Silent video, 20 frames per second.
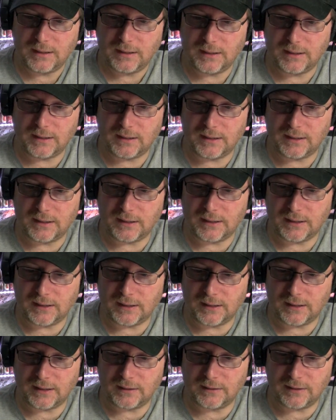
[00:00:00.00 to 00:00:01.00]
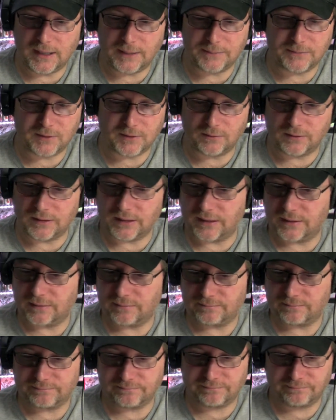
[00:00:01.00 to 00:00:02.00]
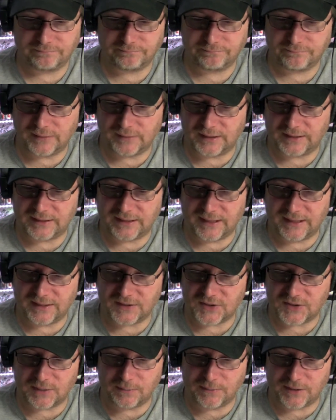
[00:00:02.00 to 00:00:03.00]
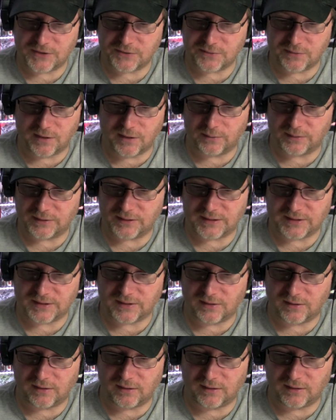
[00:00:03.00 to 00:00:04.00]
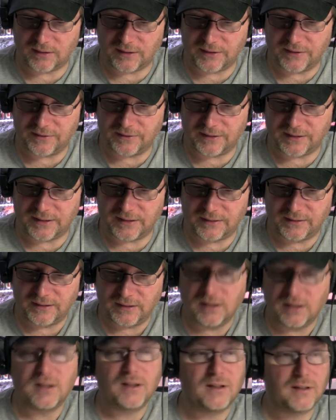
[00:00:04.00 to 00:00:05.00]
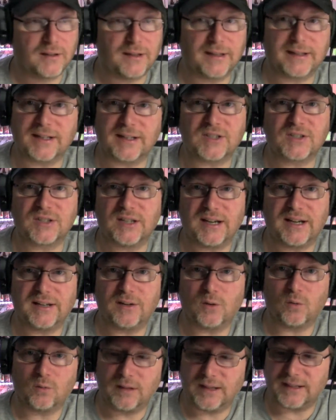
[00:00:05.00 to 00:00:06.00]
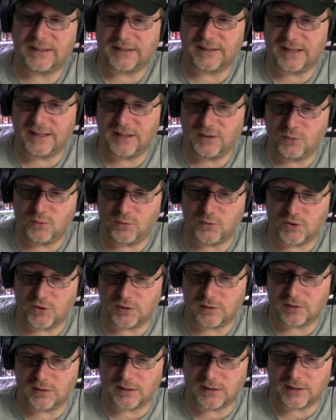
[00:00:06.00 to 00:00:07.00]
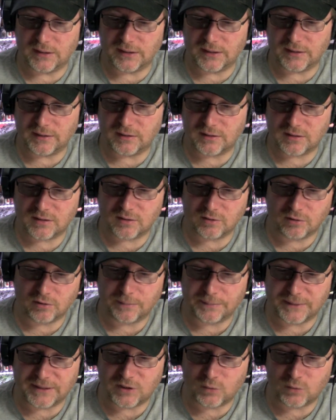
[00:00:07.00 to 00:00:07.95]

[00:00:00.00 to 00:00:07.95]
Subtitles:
Absolutely, I can't see much wrong with this at all. Other than, like I say, I don't like the huge syrupy